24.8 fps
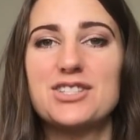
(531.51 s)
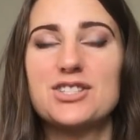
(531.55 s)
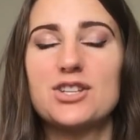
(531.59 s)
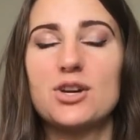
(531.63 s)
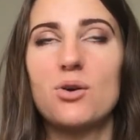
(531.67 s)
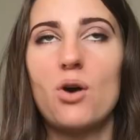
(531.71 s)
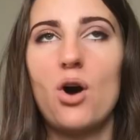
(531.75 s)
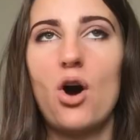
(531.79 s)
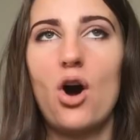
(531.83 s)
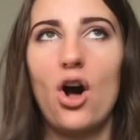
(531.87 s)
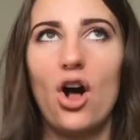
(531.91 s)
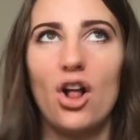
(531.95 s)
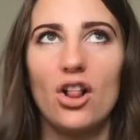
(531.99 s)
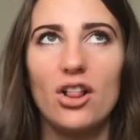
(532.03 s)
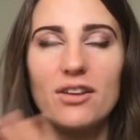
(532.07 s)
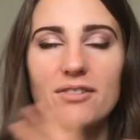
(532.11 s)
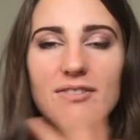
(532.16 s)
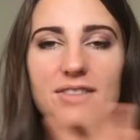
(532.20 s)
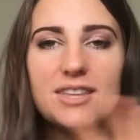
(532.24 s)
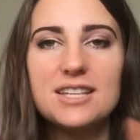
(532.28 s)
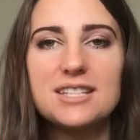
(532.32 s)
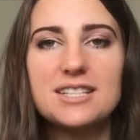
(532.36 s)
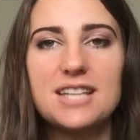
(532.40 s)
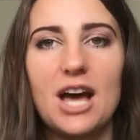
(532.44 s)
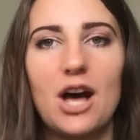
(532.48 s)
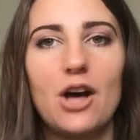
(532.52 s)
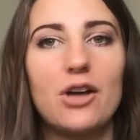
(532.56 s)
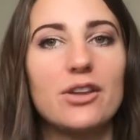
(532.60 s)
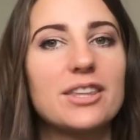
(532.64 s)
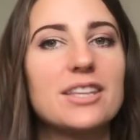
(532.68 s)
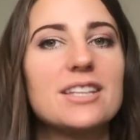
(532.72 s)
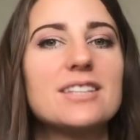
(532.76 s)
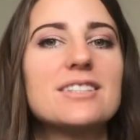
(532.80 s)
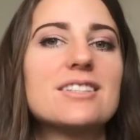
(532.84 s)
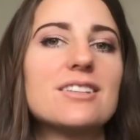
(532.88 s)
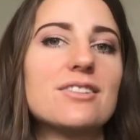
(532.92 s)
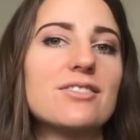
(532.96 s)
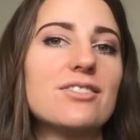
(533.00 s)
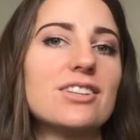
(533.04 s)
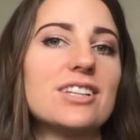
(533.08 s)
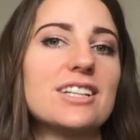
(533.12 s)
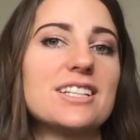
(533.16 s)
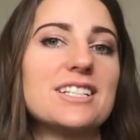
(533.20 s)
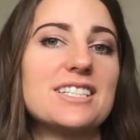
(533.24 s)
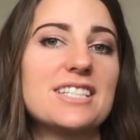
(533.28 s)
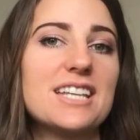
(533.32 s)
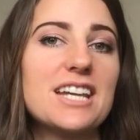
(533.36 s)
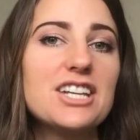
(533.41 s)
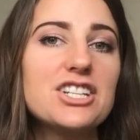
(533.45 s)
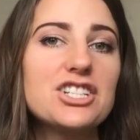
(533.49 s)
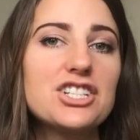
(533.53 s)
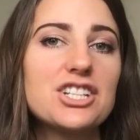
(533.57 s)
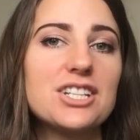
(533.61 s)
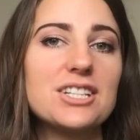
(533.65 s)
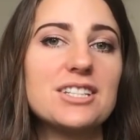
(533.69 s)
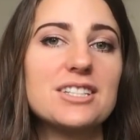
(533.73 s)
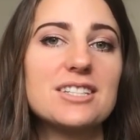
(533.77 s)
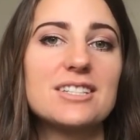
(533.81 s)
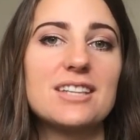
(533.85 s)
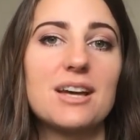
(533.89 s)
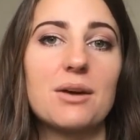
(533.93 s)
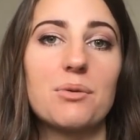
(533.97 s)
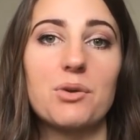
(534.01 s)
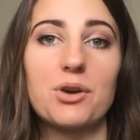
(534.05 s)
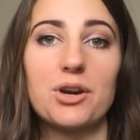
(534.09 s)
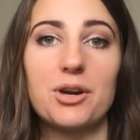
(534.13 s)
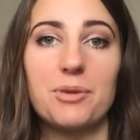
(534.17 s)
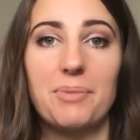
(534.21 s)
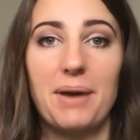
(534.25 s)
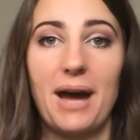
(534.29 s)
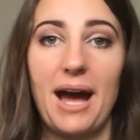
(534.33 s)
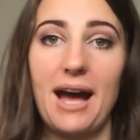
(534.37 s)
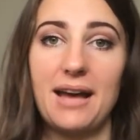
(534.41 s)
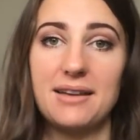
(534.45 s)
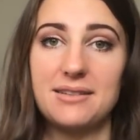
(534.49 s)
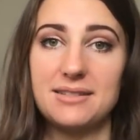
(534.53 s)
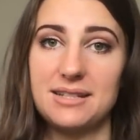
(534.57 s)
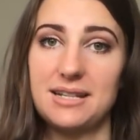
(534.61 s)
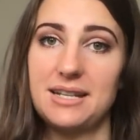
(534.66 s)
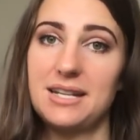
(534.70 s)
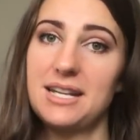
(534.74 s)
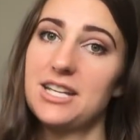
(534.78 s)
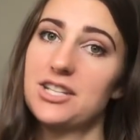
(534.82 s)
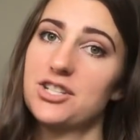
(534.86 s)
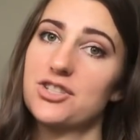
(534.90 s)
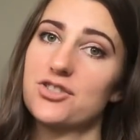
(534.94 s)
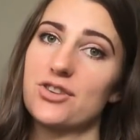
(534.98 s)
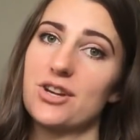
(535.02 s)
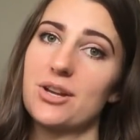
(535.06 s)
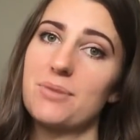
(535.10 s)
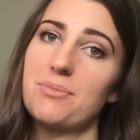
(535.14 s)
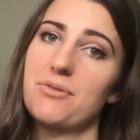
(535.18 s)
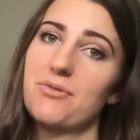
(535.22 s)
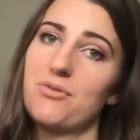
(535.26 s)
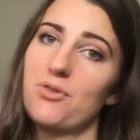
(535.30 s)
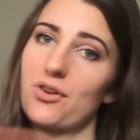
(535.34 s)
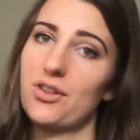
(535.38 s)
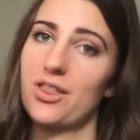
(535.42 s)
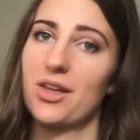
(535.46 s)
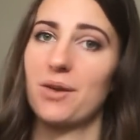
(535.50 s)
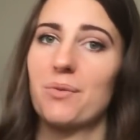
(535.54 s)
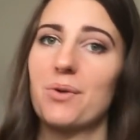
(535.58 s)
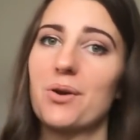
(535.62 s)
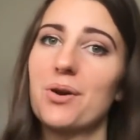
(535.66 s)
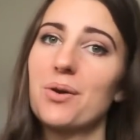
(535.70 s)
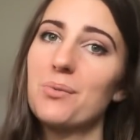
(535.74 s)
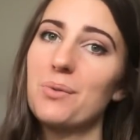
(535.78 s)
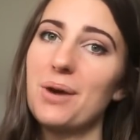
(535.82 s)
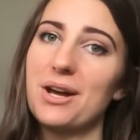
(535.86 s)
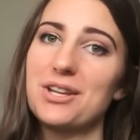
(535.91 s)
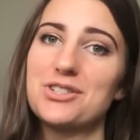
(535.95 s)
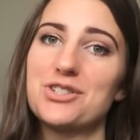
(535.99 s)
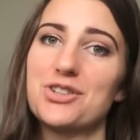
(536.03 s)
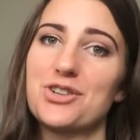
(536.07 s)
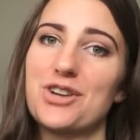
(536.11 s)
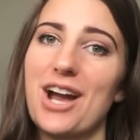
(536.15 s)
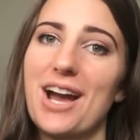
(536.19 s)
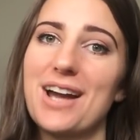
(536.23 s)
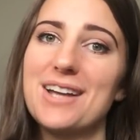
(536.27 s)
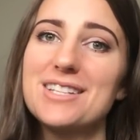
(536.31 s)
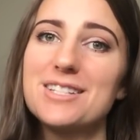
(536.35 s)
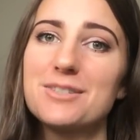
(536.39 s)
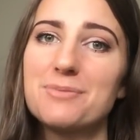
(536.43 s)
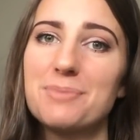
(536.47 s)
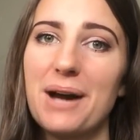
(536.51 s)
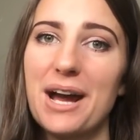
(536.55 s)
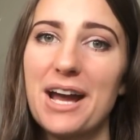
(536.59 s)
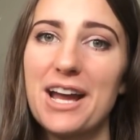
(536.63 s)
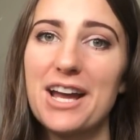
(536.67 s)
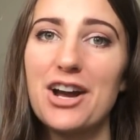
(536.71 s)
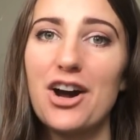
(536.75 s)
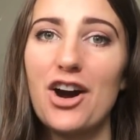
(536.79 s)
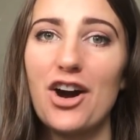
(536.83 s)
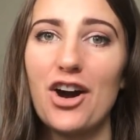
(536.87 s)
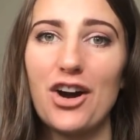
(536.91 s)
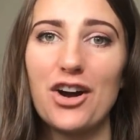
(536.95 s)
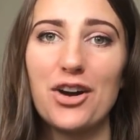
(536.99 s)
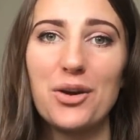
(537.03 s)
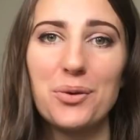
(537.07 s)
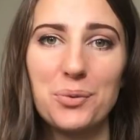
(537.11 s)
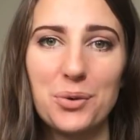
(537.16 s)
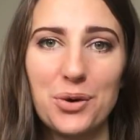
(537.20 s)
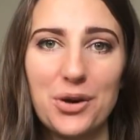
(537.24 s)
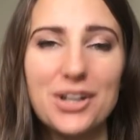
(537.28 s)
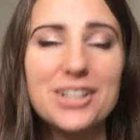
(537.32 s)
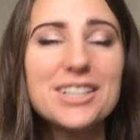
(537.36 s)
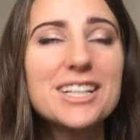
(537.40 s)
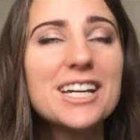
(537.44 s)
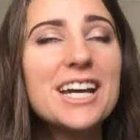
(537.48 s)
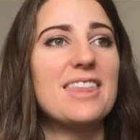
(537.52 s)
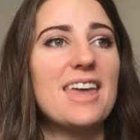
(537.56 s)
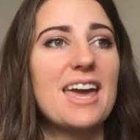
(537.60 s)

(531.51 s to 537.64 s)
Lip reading: So all of these healthy civilizations that were passed in history before they were westernized by our world,